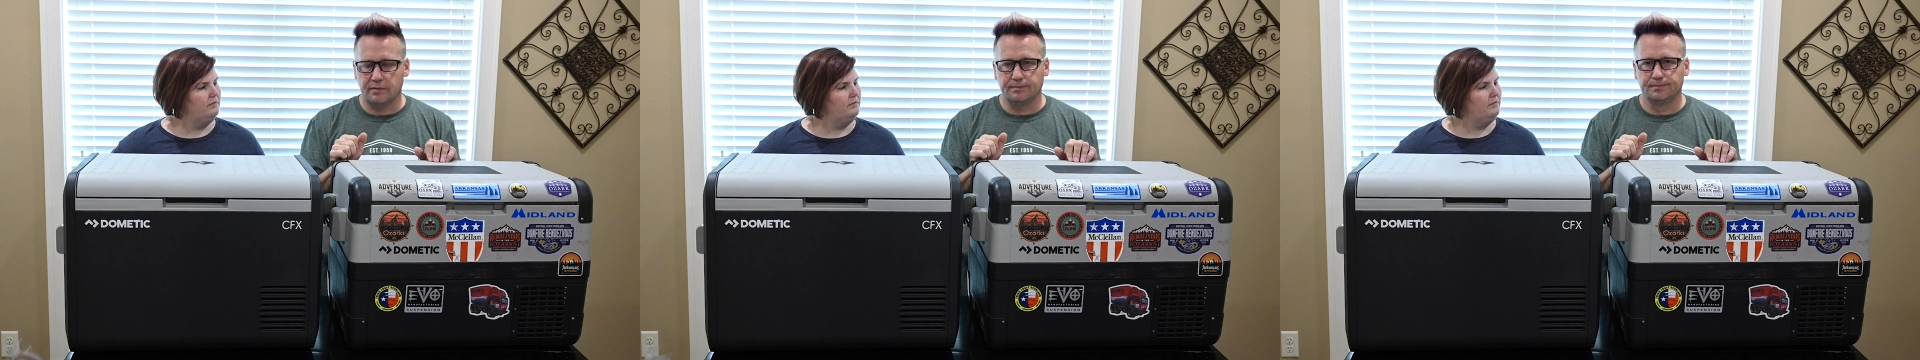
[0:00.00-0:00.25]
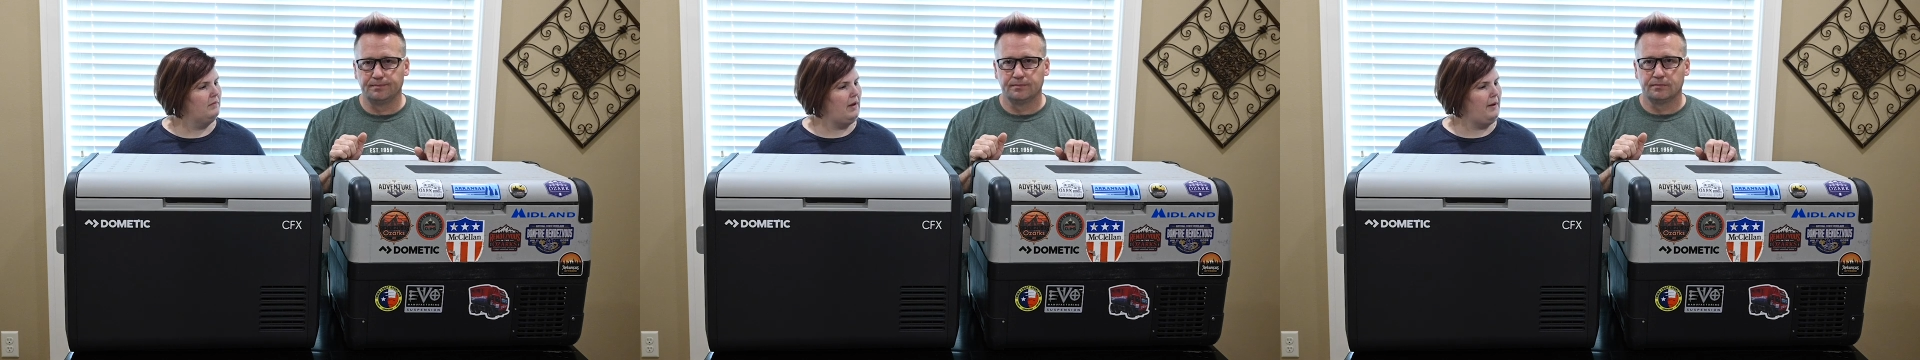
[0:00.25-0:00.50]
Speaker 1: them
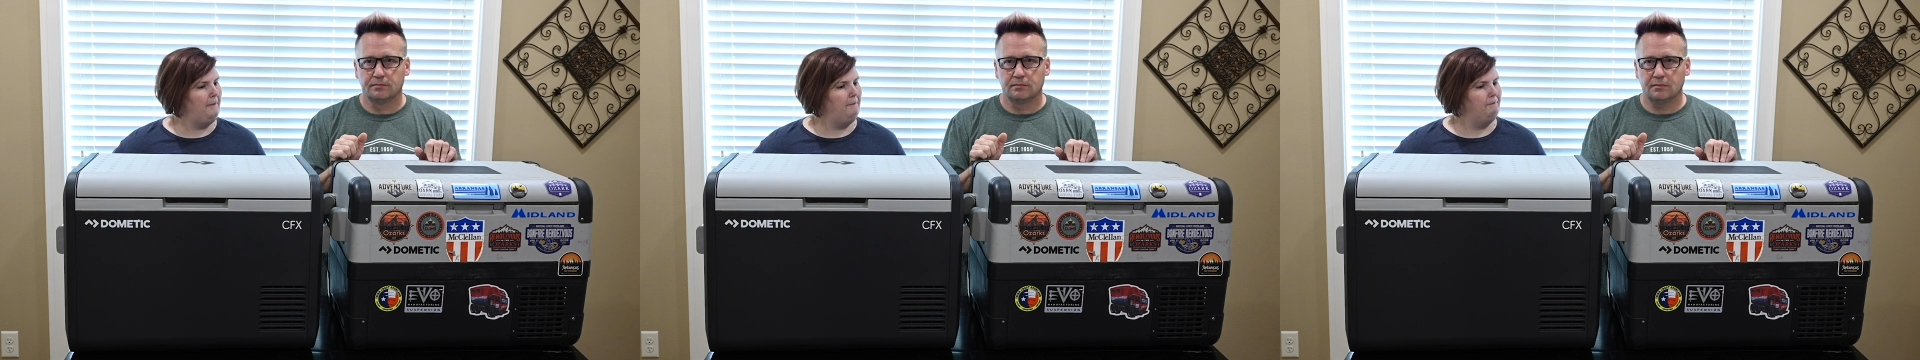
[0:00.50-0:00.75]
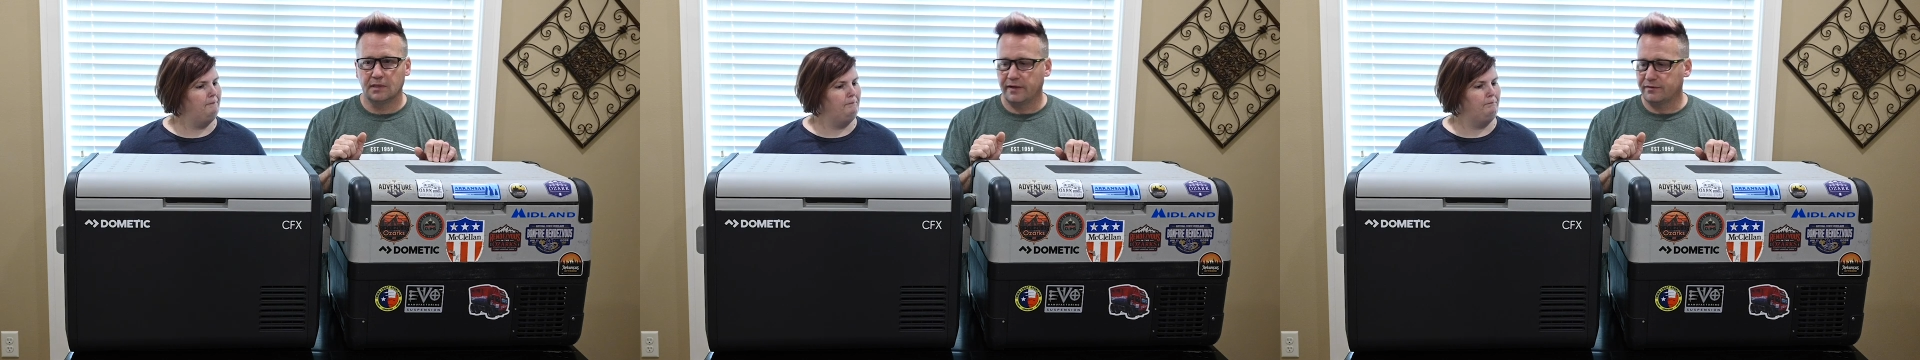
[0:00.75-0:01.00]

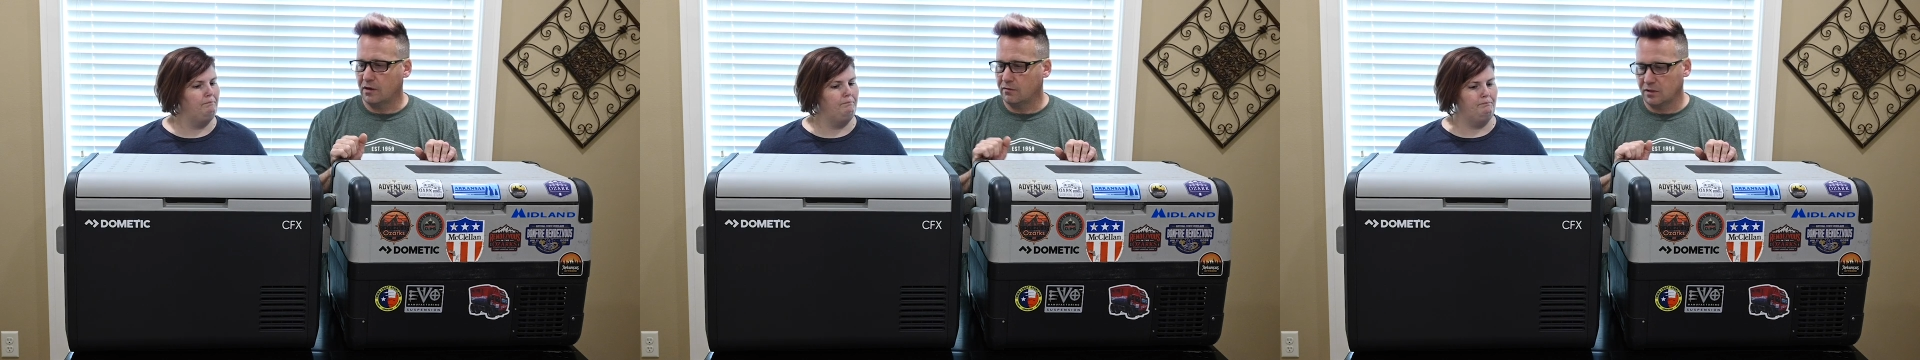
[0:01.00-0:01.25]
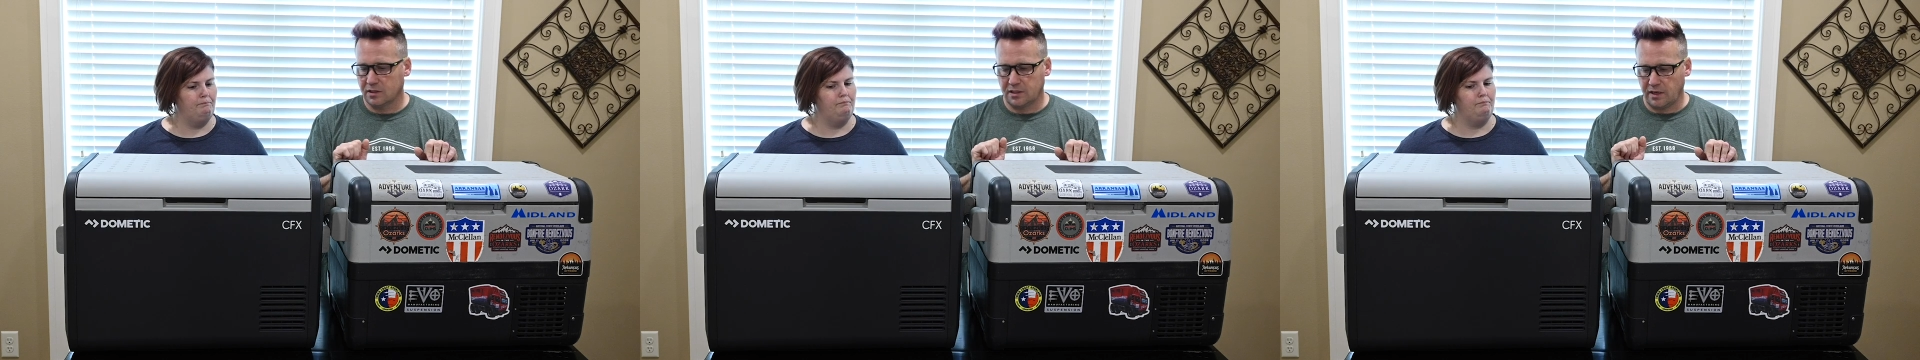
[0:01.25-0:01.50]
left over
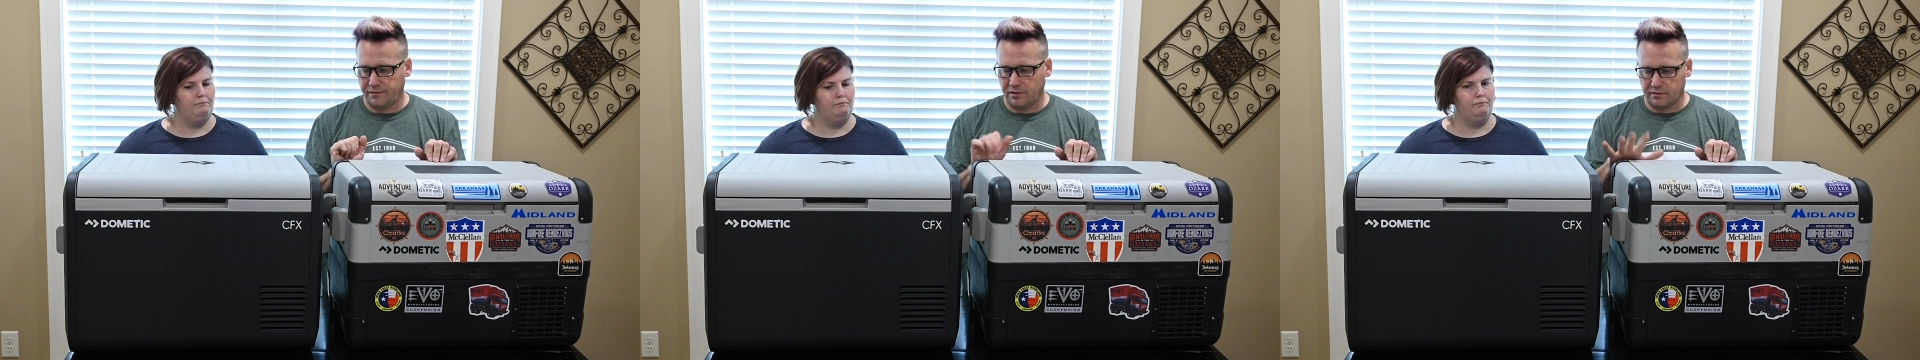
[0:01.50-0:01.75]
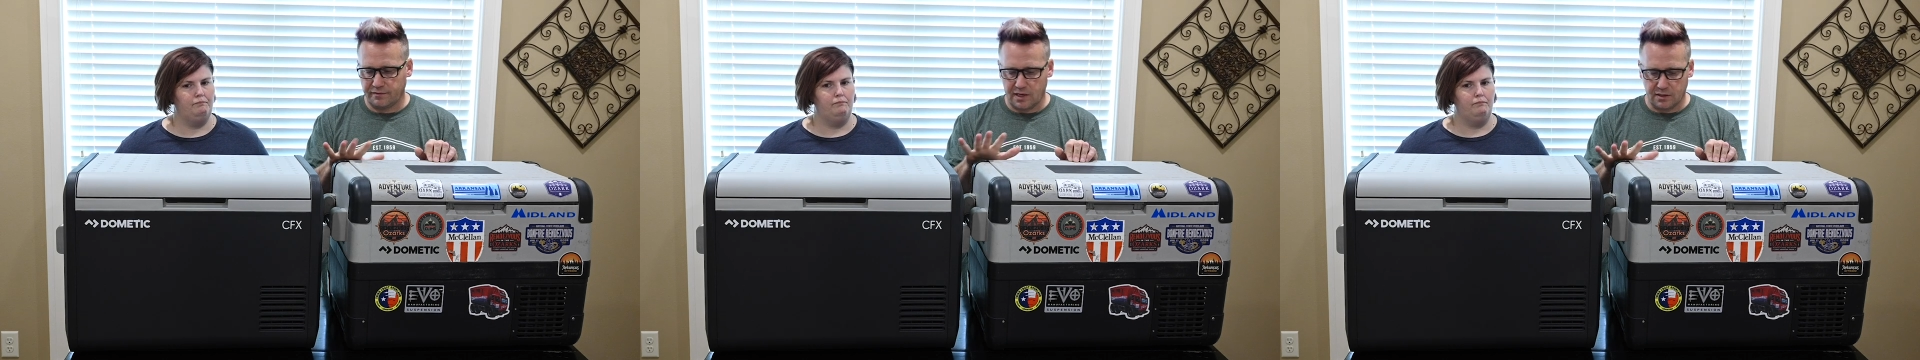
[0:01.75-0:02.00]
and stuff. You can
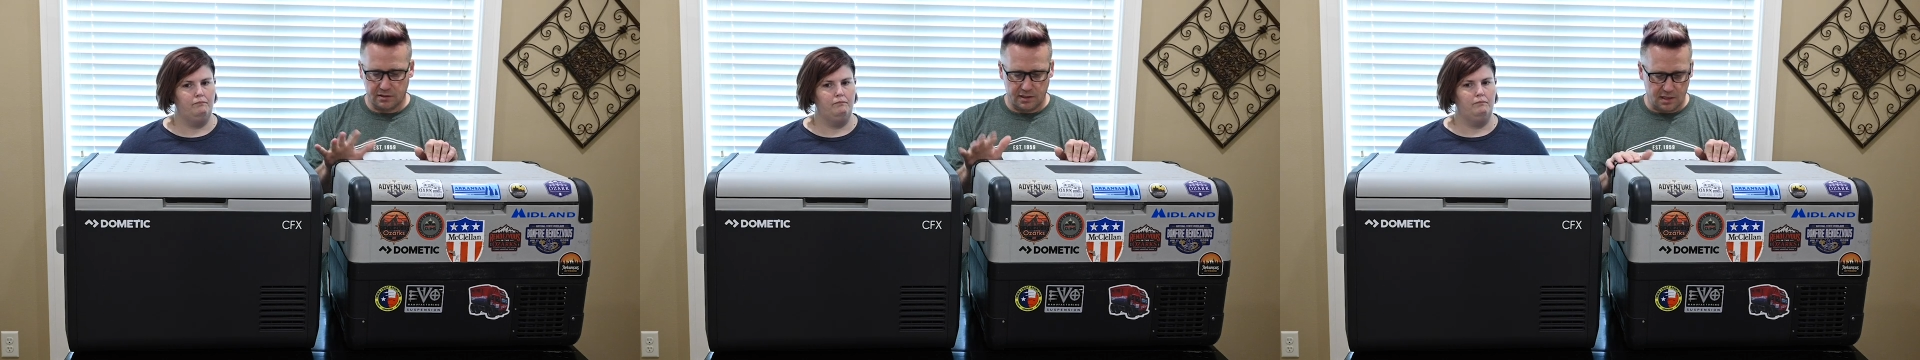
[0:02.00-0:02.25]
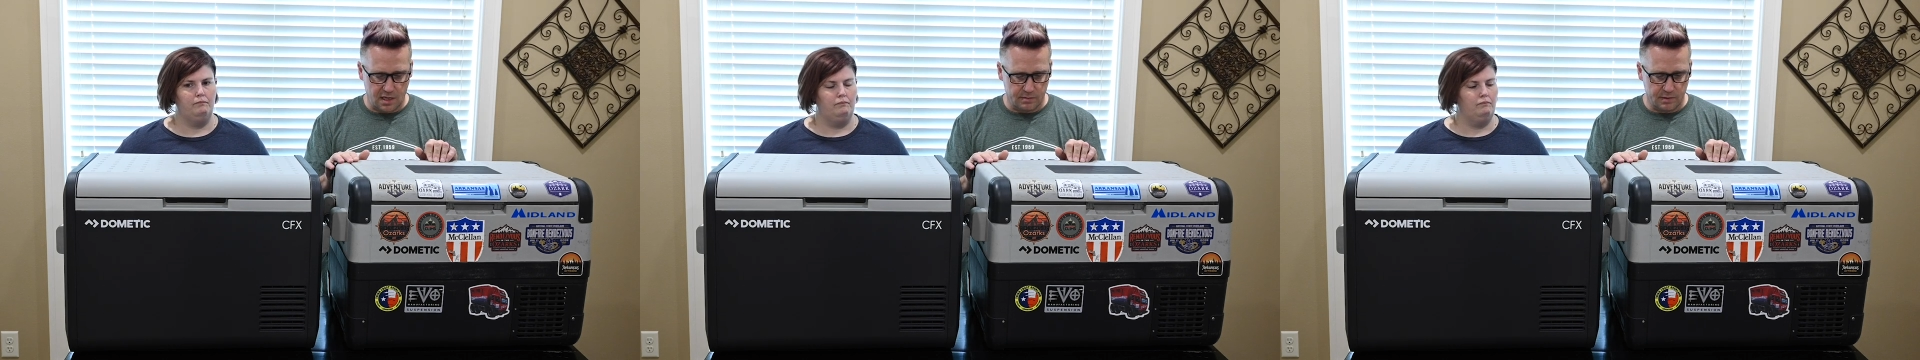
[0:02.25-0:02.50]
find a good
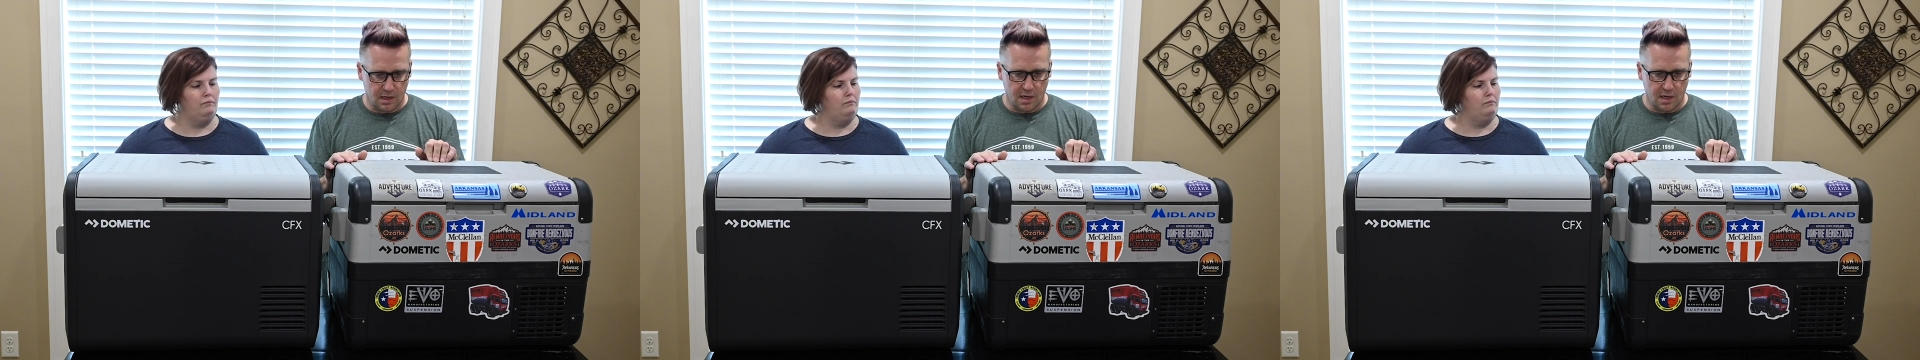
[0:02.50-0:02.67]
deal on them.